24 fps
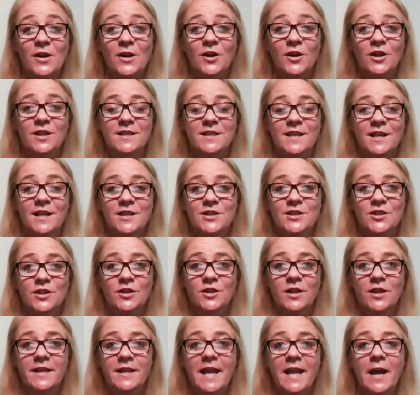
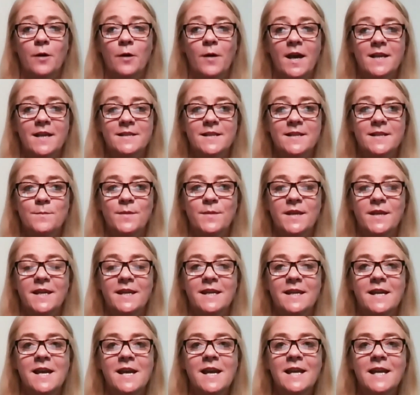architecture and how
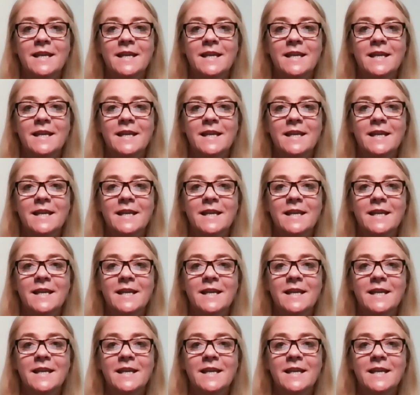SAP